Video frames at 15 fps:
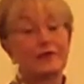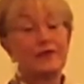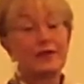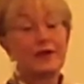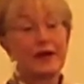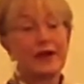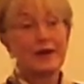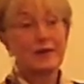
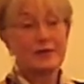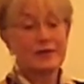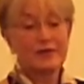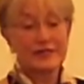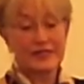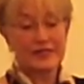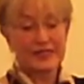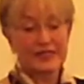before I
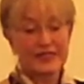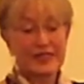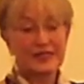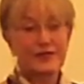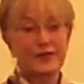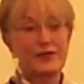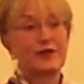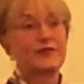was
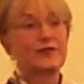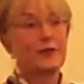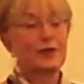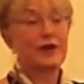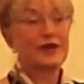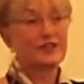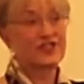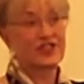successful at the
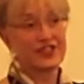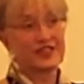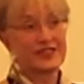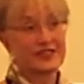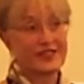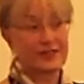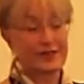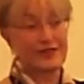
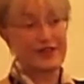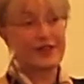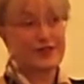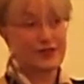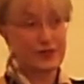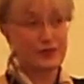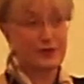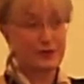Washington
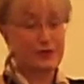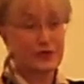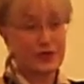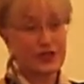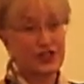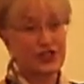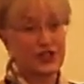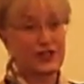International
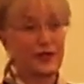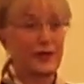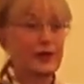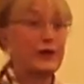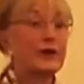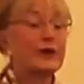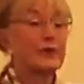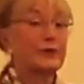Horse Show,
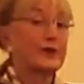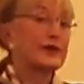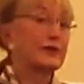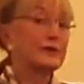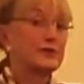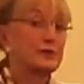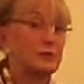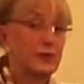when
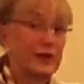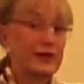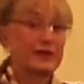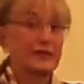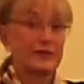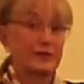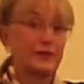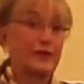I was
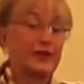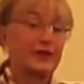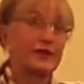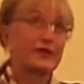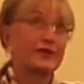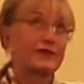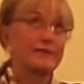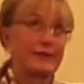pregnant with
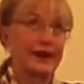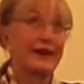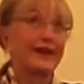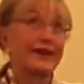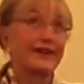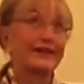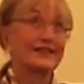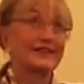my
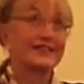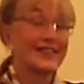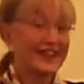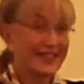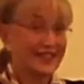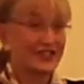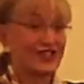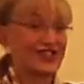
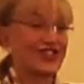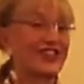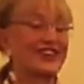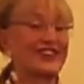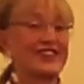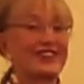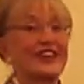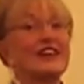2nd
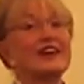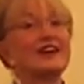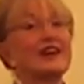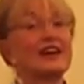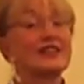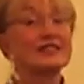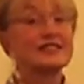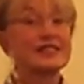child,
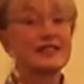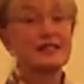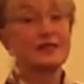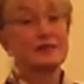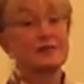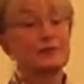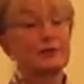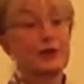I sent
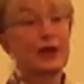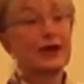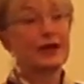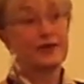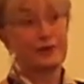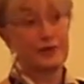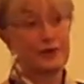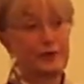the
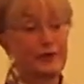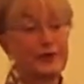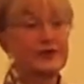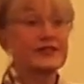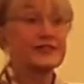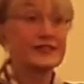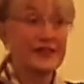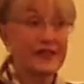bridegroom, the
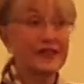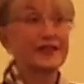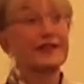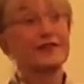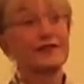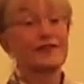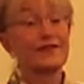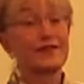son
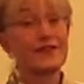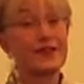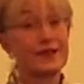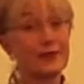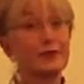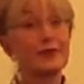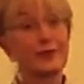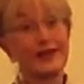of
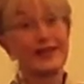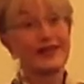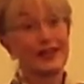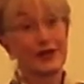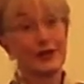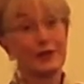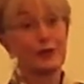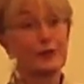
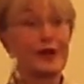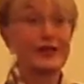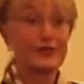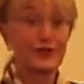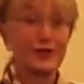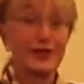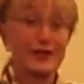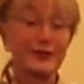Kimberly, whom I
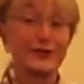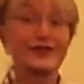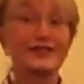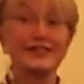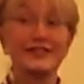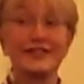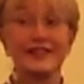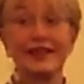trained with
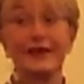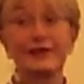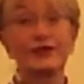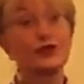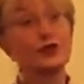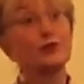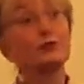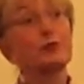Littauer,
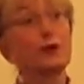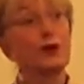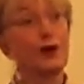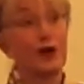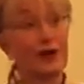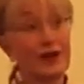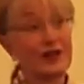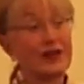to
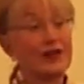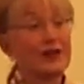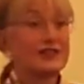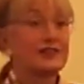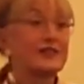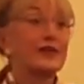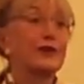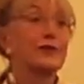Paul.
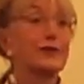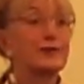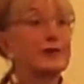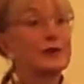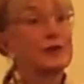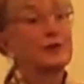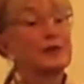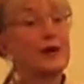So
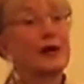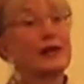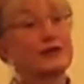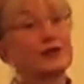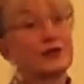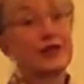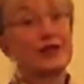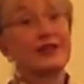I
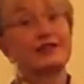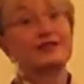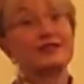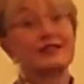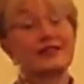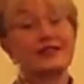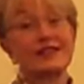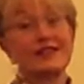trained
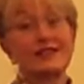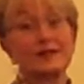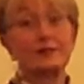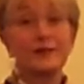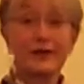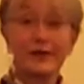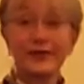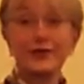the
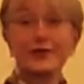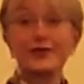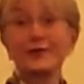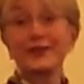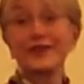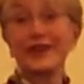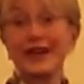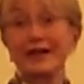mother
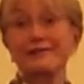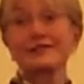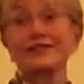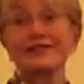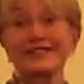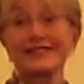with Captain